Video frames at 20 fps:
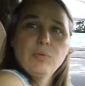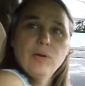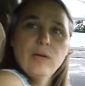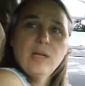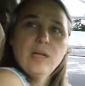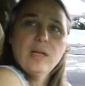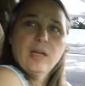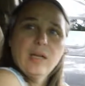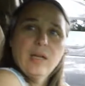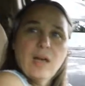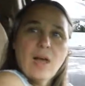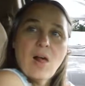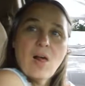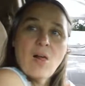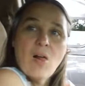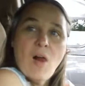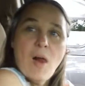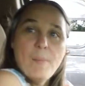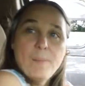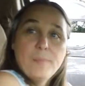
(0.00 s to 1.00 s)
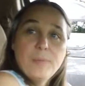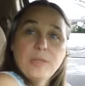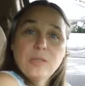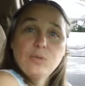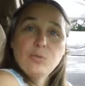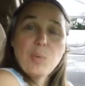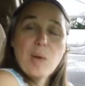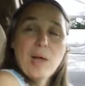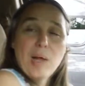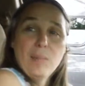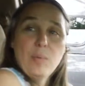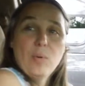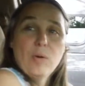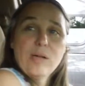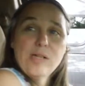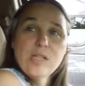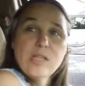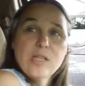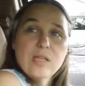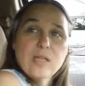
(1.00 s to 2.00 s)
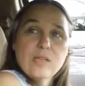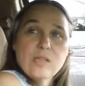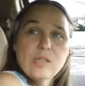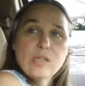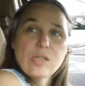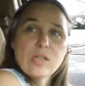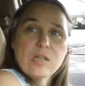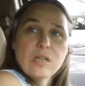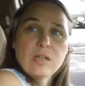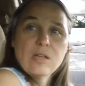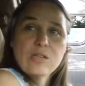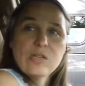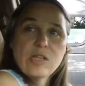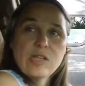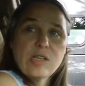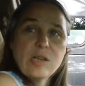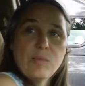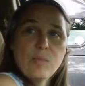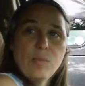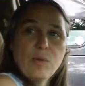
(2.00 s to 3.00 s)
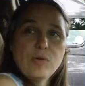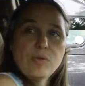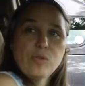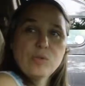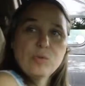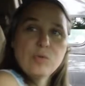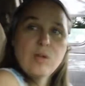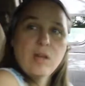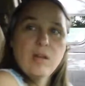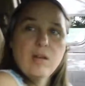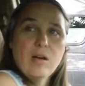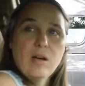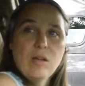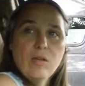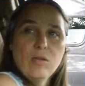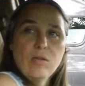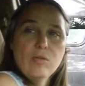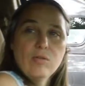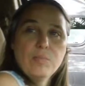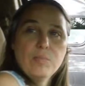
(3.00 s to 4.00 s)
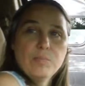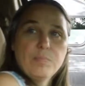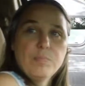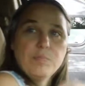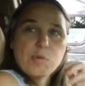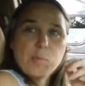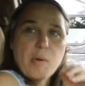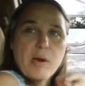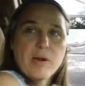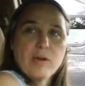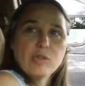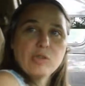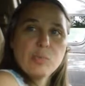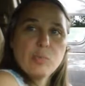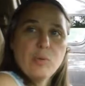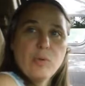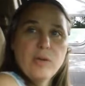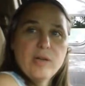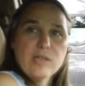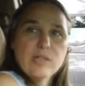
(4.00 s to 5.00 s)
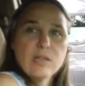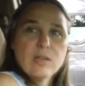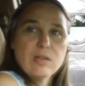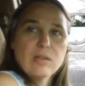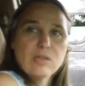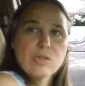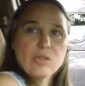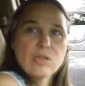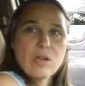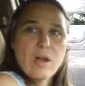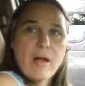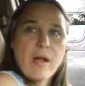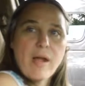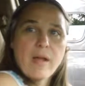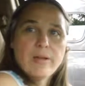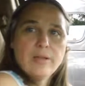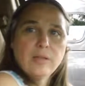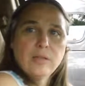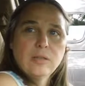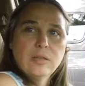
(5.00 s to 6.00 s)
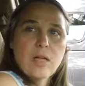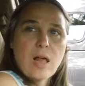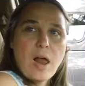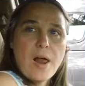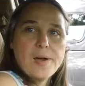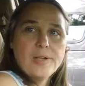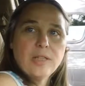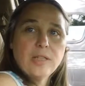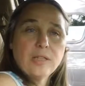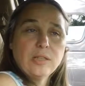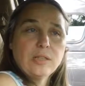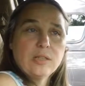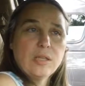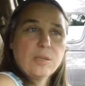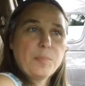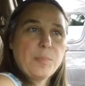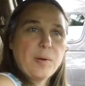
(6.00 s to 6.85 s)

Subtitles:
really pretty, but it was probably poisonous because they said most like colored spiders are poisonous. I looked it up